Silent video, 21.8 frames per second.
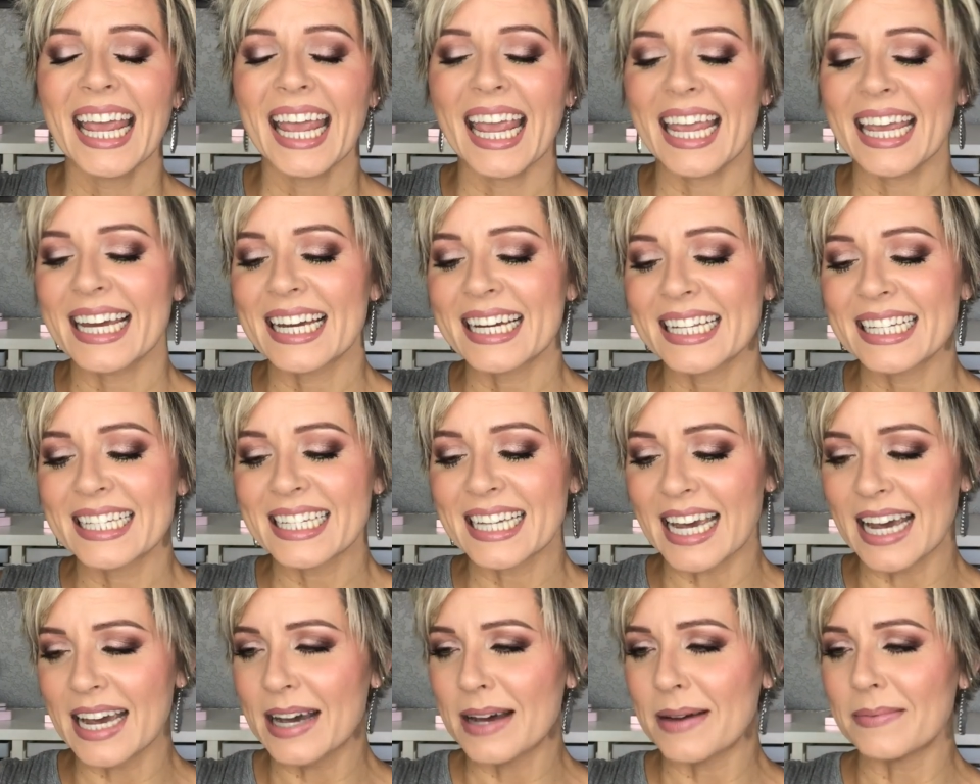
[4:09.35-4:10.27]
and
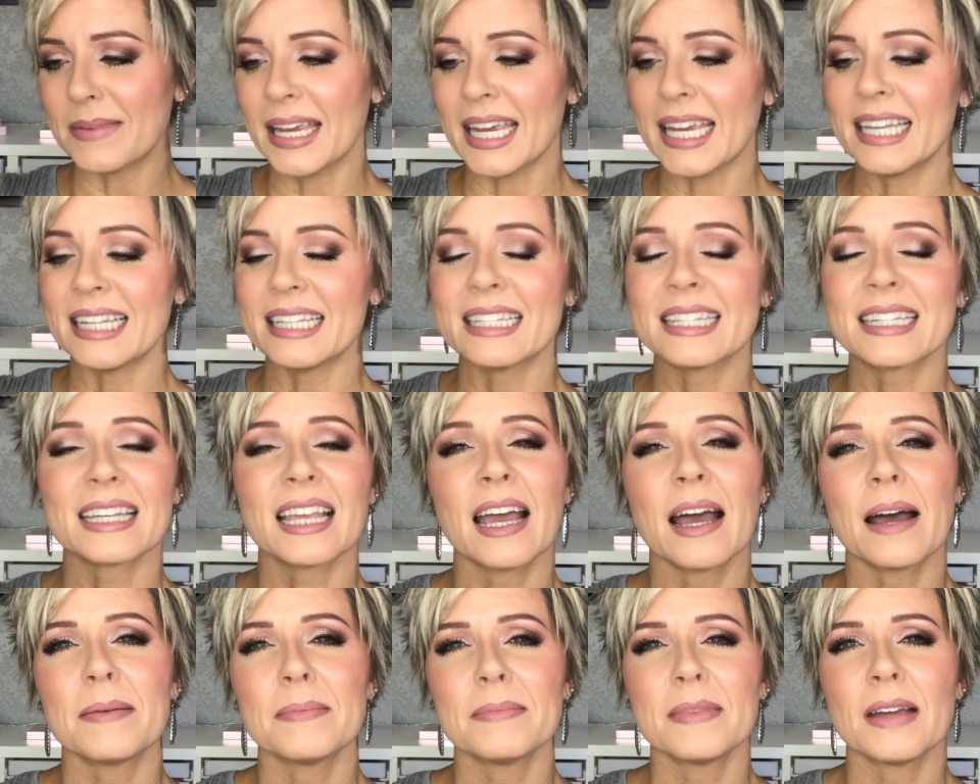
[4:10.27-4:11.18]
um, it's
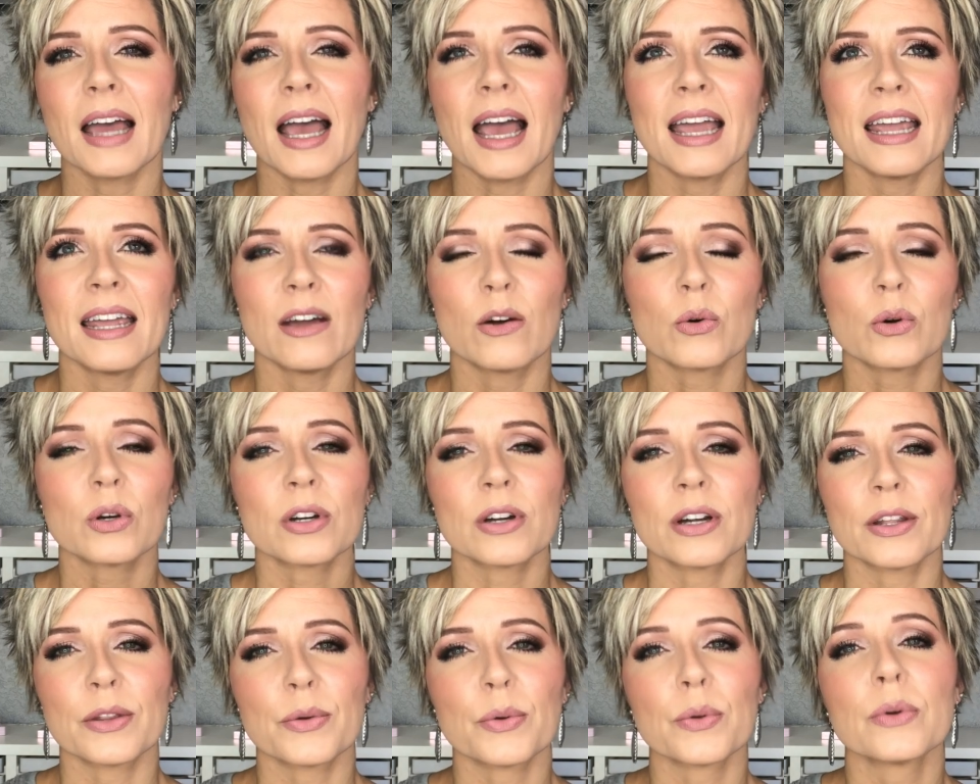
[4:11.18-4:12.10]
come, I order
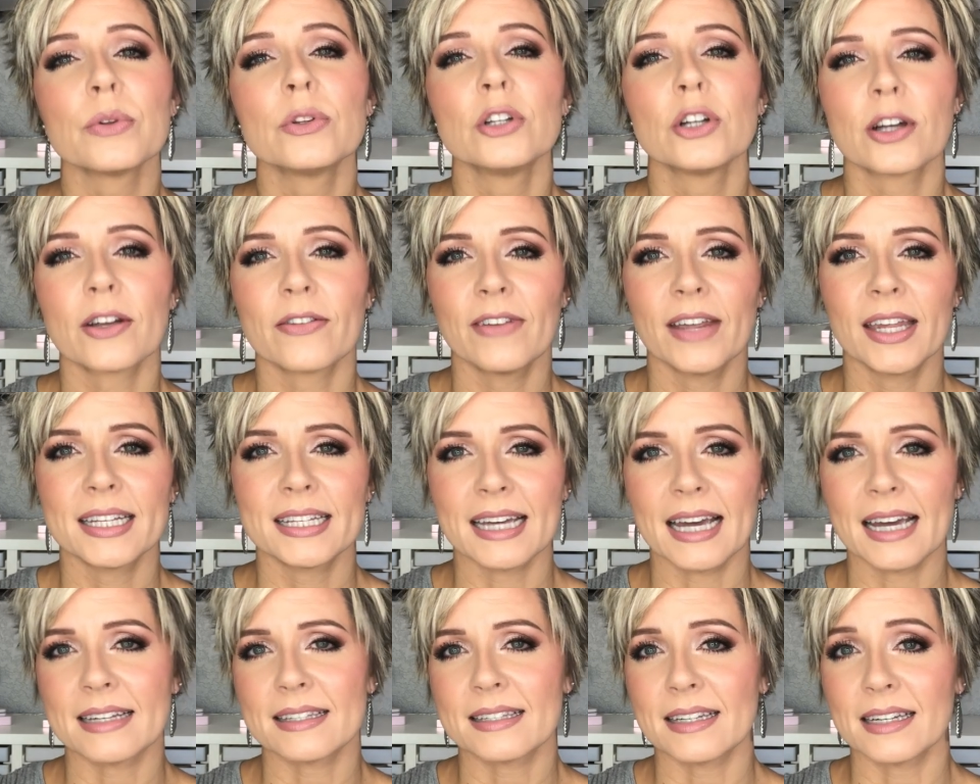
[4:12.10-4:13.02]
it through
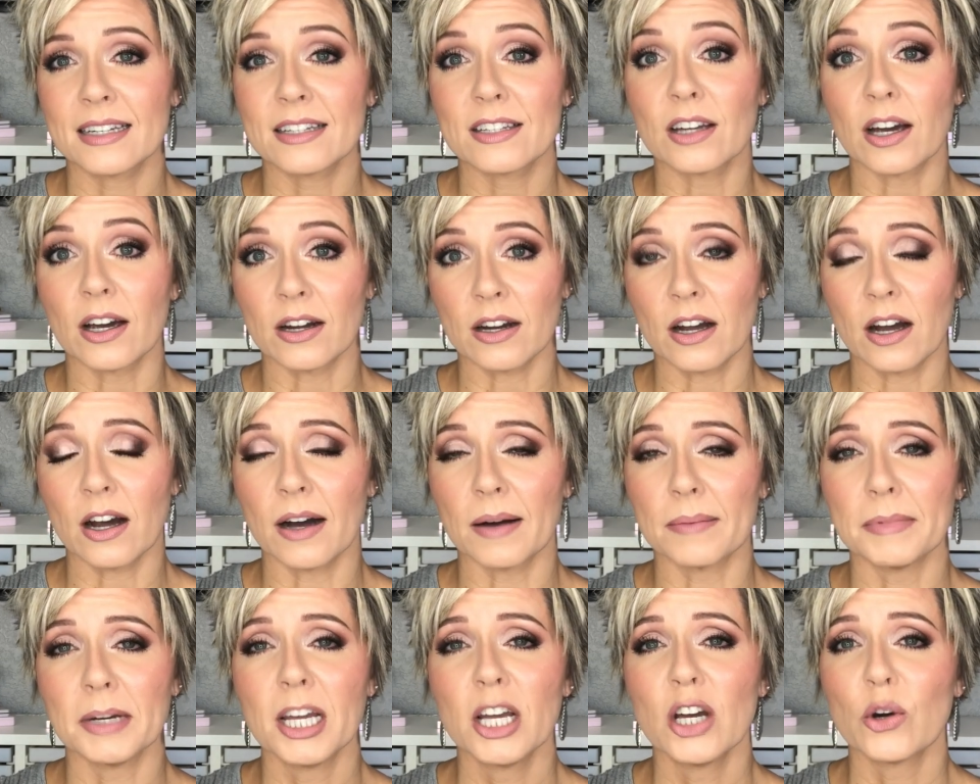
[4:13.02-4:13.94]

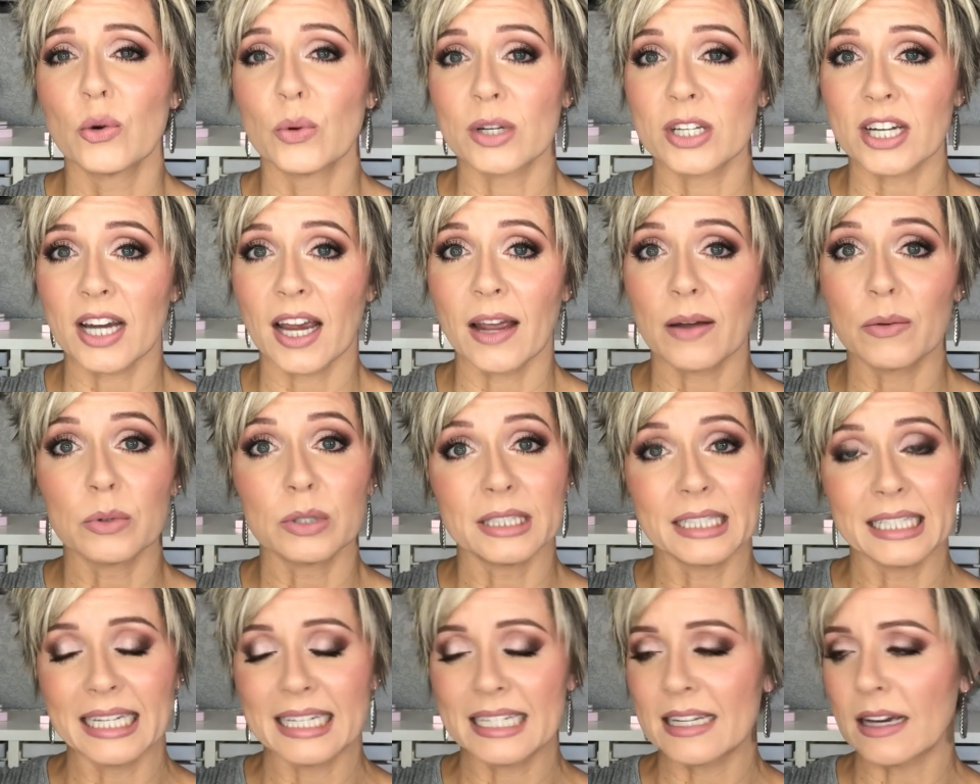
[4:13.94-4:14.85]
lookfantastic.com, which I
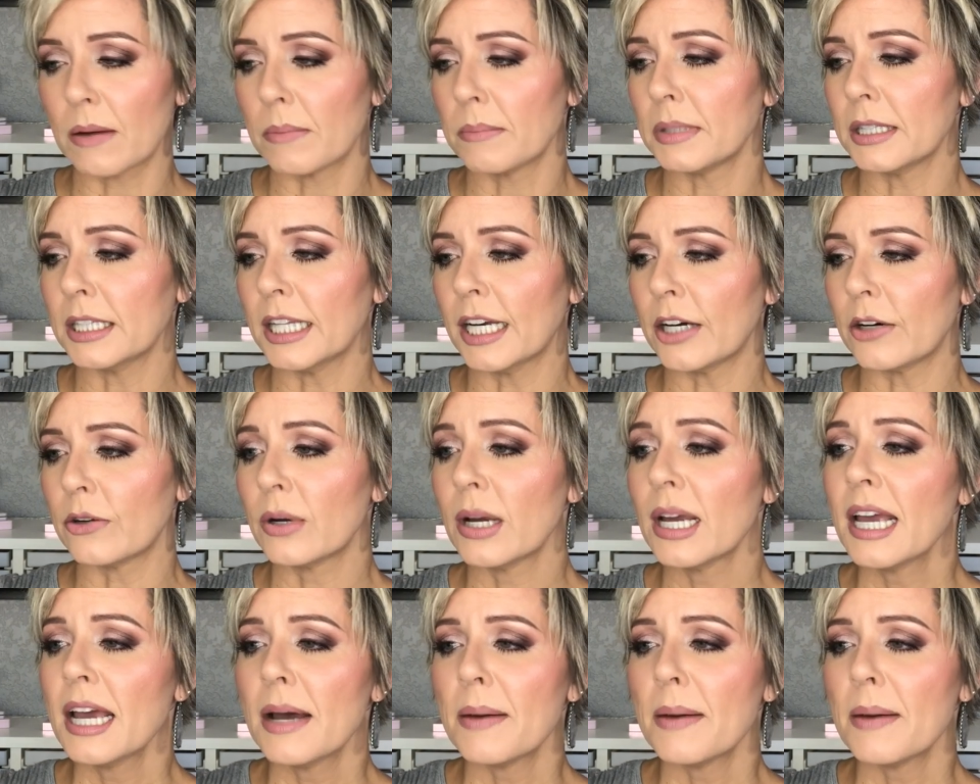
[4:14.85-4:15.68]
will link down below.